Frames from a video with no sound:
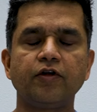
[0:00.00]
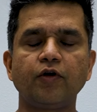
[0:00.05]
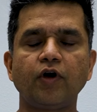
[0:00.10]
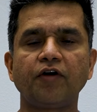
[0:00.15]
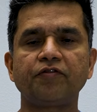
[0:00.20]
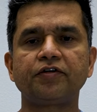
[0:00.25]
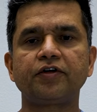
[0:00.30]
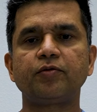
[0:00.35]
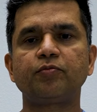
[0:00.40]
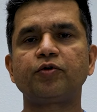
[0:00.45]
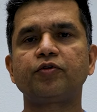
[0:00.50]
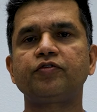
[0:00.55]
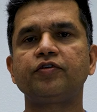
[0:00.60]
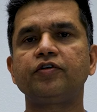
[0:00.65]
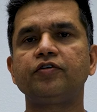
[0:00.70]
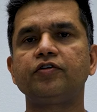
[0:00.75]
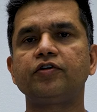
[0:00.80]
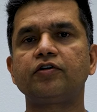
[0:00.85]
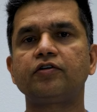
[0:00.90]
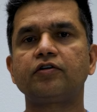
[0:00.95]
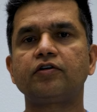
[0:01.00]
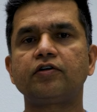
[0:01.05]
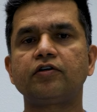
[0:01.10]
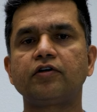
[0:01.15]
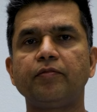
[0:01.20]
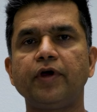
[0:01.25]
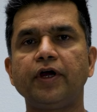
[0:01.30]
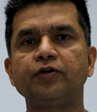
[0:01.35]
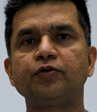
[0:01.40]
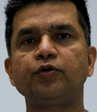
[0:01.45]
after the procedure,
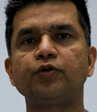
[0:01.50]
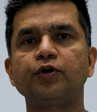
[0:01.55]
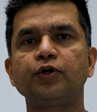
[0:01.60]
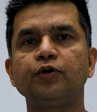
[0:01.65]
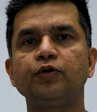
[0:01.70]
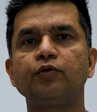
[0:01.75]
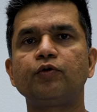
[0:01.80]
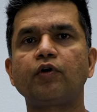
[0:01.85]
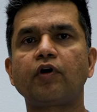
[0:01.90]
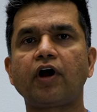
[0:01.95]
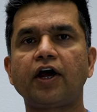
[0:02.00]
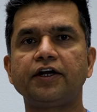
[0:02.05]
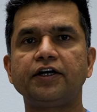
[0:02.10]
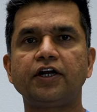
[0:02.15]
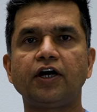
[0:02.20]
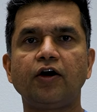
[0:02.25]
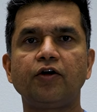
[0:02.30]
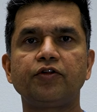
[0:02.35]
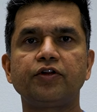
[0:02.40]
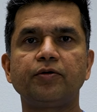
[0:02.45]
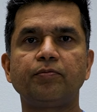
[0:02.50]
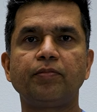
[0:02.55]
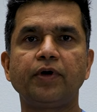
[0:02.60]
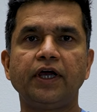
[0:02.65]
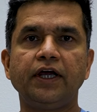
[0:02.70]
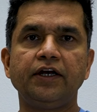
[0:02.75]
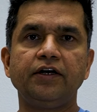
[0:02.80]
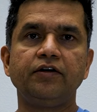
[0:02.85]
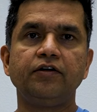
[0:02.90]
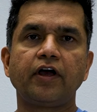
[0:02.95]
make sure you write down the
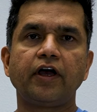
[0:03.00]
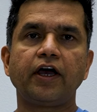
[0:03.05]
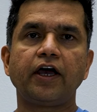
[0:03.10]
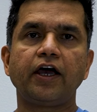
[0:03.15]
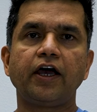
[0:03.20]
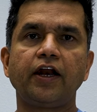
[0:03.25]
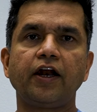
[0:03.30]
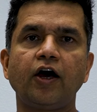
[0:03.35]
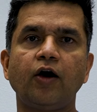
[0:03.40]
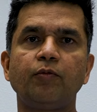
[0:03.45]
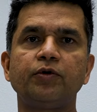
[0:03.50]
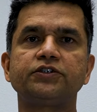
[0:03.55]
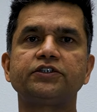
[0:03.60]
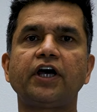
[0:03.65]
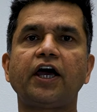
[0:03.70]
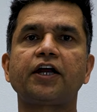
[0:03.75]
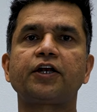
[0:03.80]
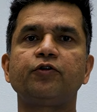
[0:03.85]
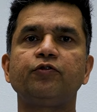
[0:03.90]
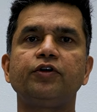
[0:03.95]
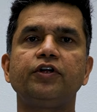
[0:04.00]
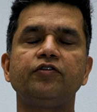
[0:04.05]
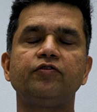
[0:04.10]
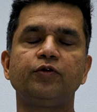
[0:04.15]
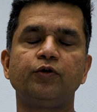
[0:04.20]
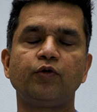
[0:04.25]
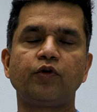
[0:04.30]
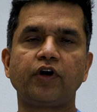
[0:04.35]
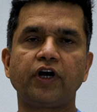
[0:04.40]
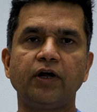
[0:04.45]
pain and how much activities
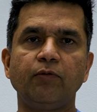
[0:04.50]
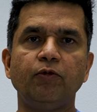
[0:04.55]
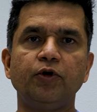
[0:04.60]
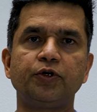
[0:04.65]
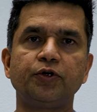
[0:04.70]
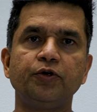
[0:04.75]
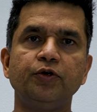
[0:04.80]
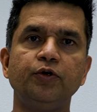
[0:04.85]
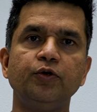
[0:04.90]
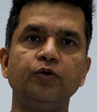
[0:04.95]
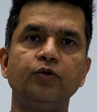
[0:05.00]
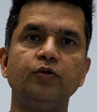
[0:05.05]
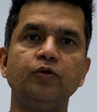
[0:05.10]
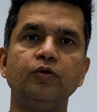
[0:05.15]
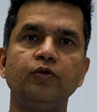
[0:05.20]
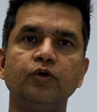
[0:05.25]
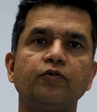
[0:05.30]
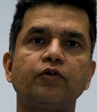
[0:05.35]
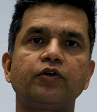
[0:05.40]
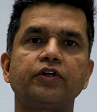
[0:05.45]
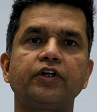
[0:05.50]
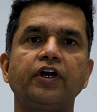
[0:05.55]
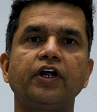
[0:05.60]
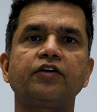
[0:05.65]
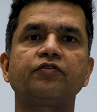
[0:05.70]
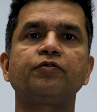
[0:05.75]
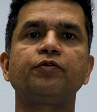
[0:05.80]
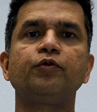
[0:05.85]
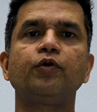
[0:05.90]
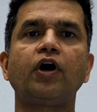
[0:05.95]
you are able to do for the
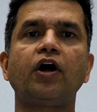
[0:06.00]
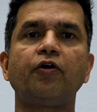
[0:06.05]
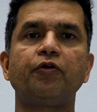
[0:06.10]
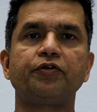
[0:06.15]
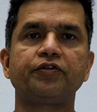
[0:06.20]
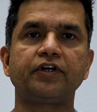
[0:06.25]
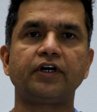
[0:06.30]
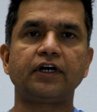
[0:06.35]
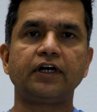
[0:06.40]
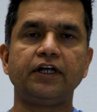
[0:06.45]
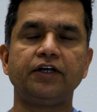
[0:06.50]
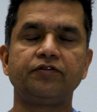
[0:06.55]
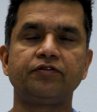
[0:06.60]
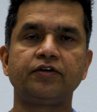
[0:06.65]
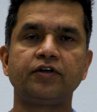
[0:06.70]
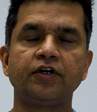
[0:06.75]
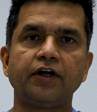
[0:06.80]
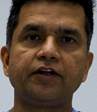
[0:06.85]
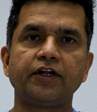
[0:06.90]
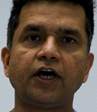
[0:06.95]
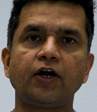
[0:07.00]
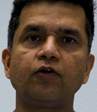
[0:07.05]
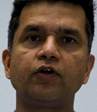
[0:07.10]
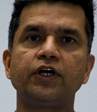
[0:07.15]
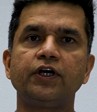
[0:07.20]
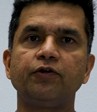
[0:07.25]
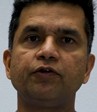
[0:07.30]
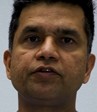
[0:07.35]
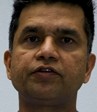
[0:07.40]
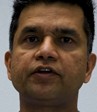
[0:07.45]
next few hours at least. And that will
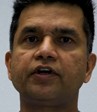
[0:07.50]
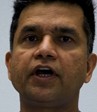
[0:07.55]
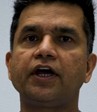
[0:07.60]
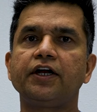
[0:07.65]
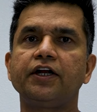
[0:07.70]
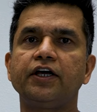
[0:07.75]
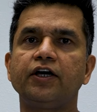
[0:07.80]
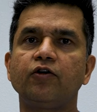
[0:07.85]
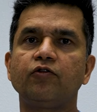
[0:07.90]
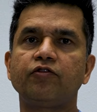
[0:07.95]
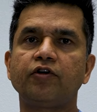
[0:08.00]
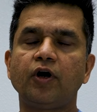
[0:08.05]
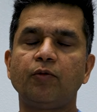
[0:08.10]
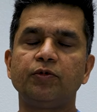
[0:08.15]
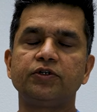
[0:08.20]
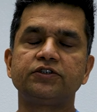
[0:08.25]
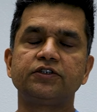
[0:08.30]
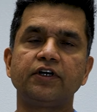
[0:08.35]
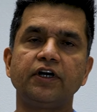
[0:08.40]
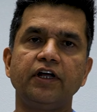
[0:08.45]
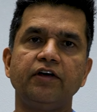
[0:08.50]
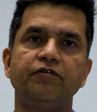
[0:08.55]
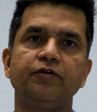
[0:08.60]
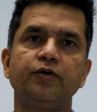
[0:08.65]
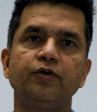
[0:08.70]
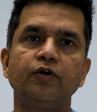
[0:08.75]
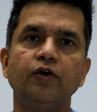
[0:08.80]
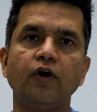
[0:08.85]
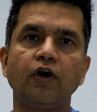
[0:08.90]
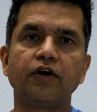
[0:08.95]
give us an idea of how much relief
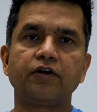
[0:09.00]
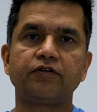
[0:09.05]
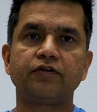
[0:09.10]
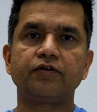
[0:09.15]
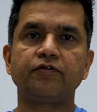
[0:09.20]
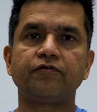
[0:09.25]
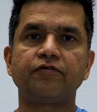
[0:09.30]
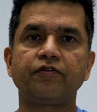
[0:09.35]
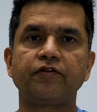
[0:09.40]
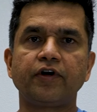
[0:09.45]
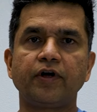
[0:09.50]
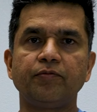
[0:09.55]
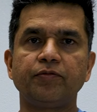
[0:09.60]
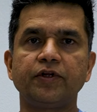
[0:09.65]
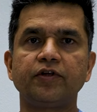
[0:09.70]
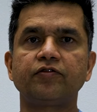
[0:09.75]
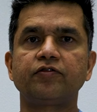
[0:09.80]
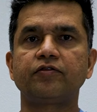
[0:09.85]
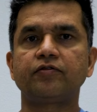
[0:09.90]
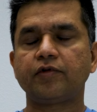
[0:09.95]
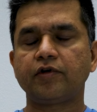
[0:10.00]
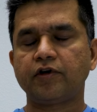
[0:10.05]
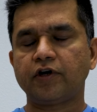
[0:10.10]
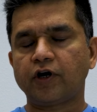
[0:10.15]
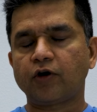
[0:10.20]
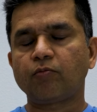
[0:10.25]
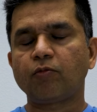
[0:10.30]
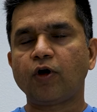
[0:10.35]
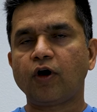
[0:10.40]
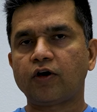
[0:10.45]
you got from this
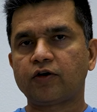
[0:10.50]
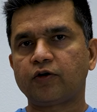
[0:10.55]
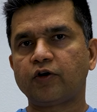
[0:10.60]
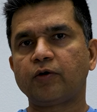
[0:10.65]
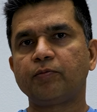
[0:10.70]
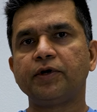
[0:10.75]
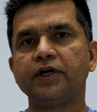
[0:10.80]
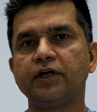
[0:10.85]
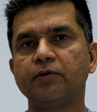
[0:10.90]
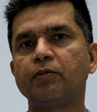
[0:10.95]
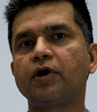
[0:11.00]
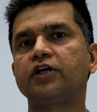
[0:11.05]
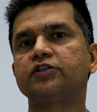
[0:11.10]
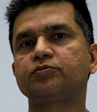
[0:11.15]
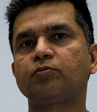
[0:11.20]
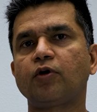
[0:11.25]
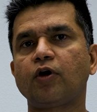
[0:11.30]
nerve block or medial branch